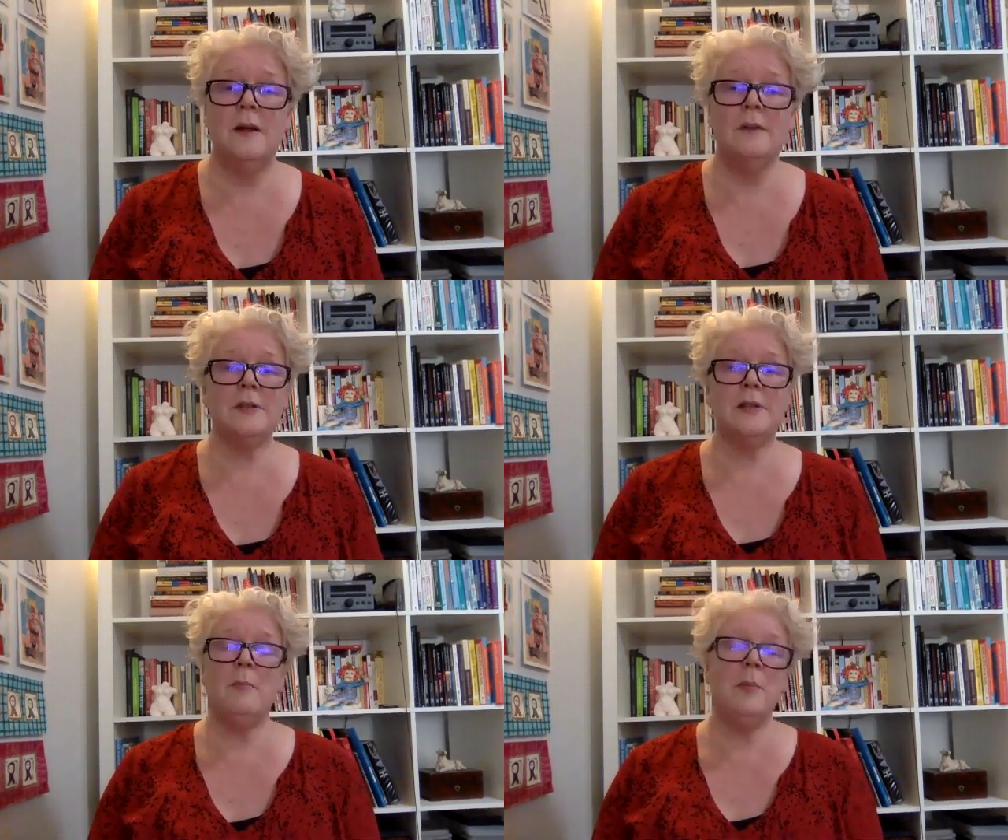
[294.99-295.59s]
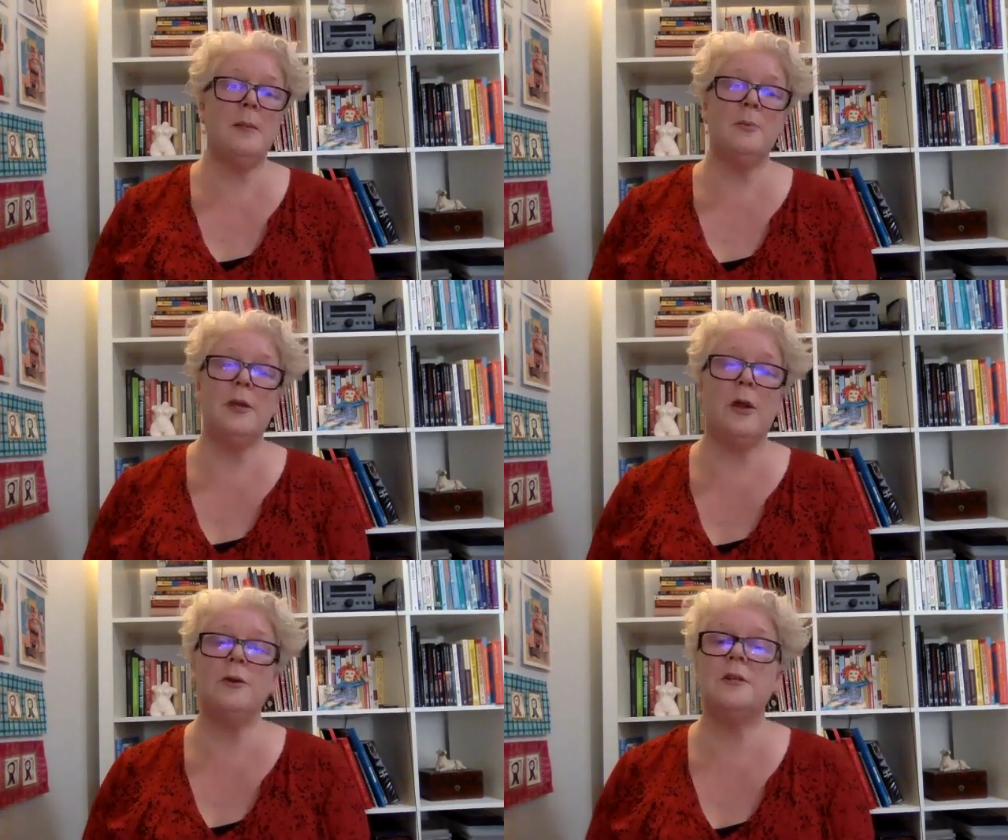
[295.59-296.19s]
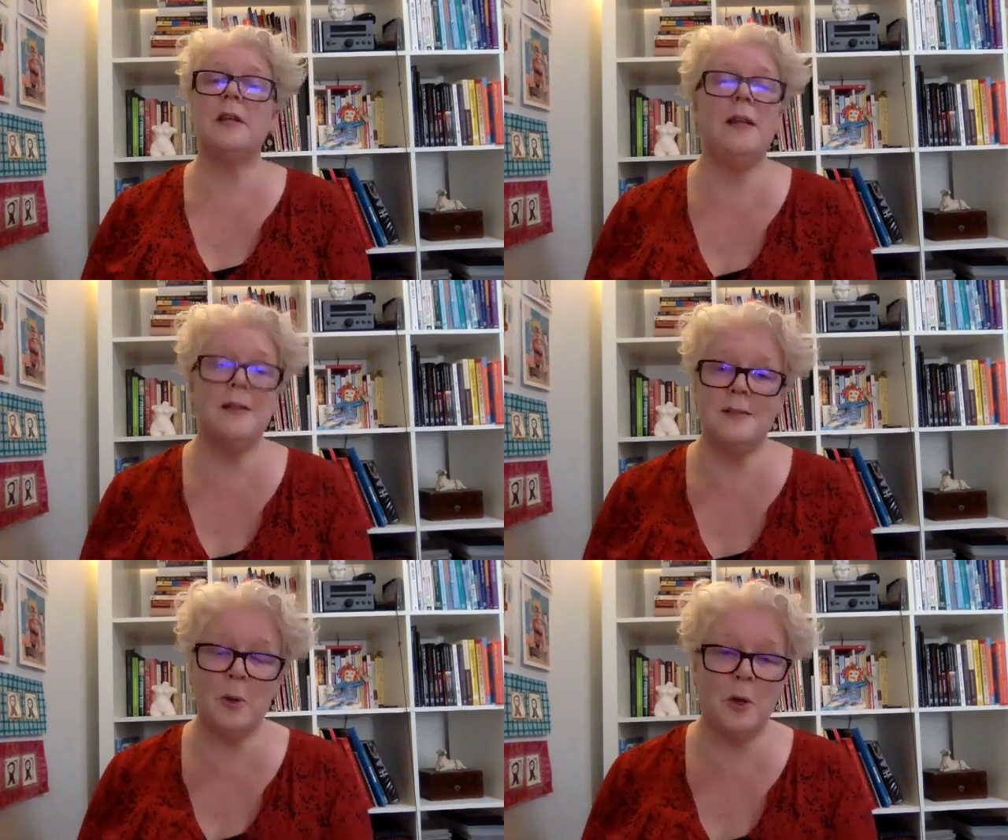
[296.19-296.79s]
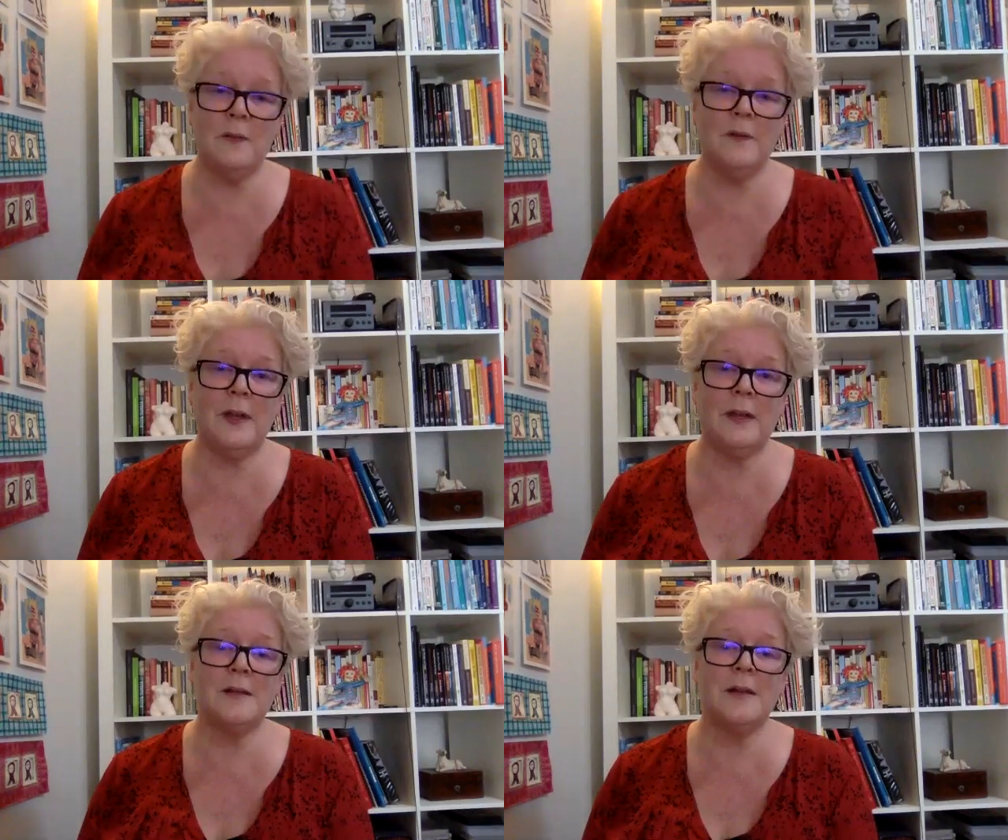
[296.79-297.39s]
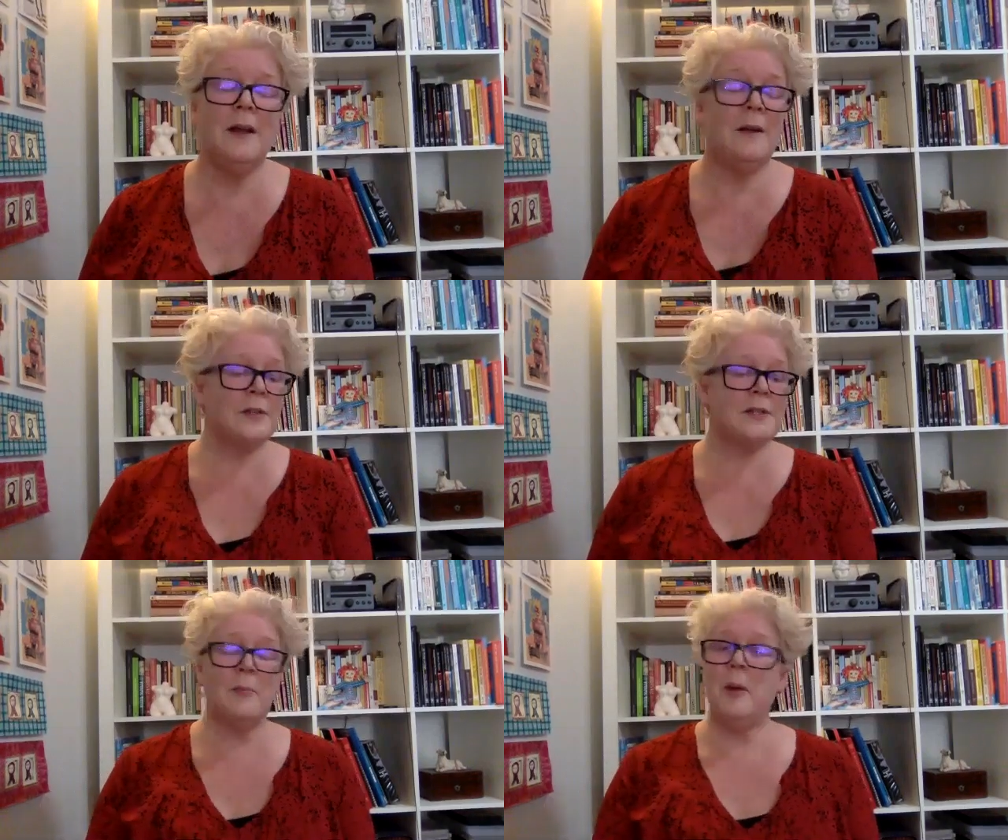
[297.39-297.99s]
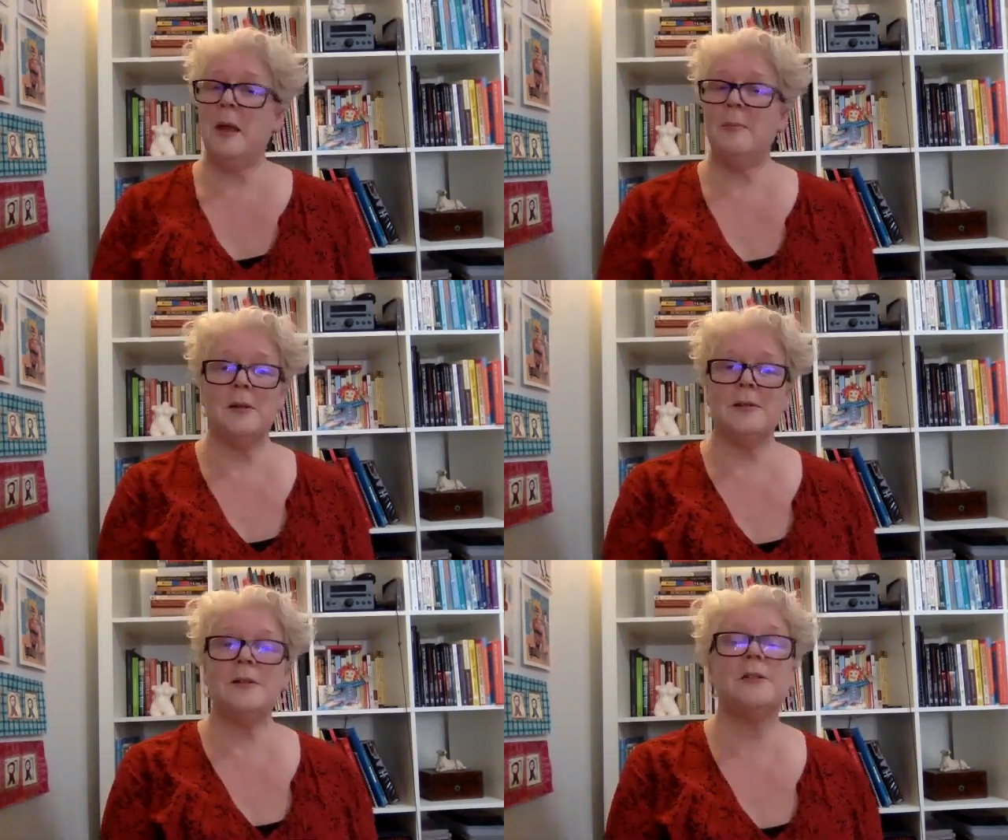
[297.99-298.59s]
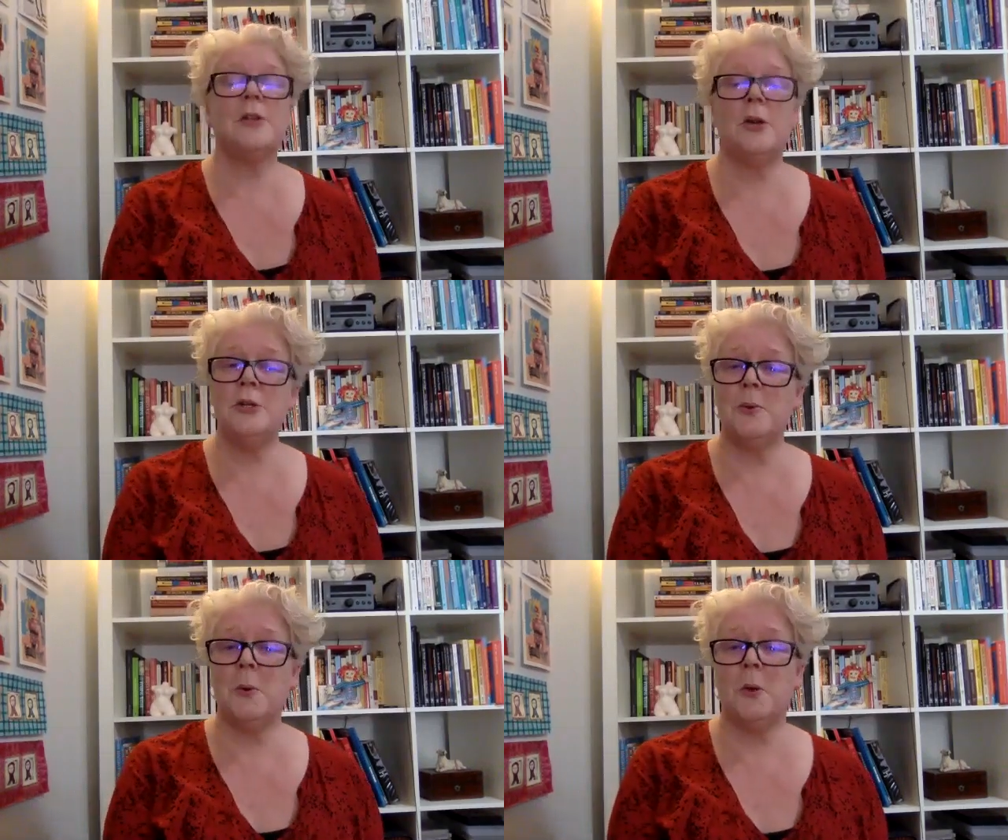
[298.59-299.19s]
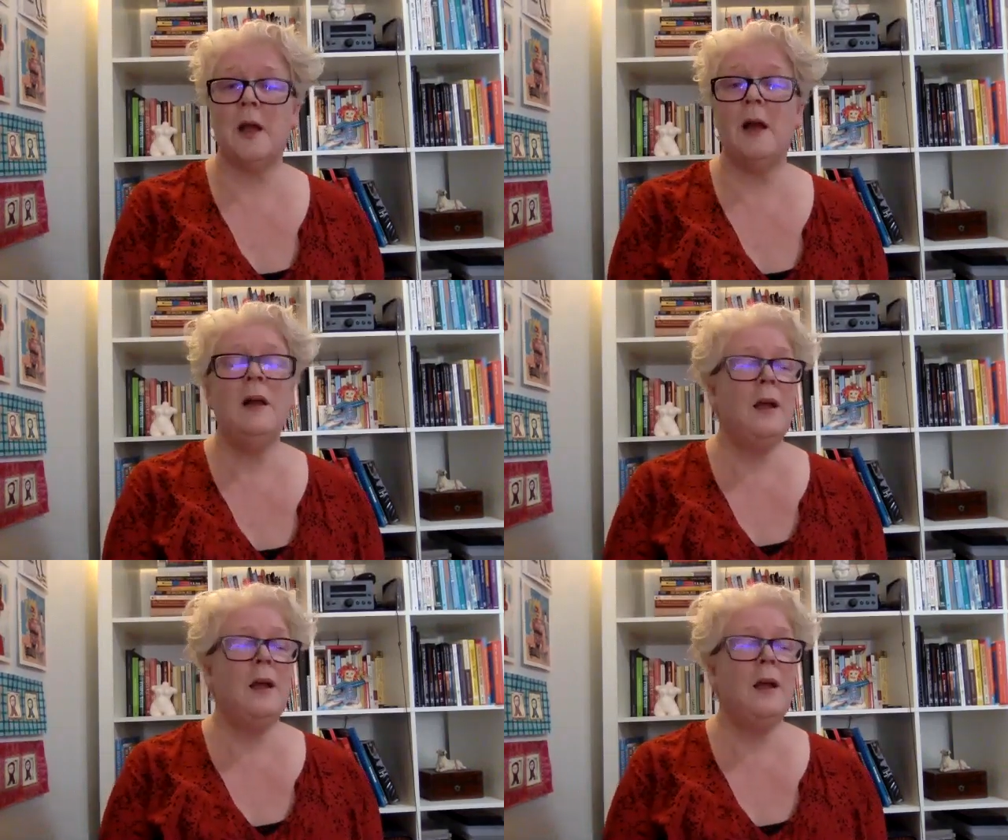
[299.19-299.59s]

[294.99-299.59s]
For some people, the OT is perfect. For some people, it's the social worker.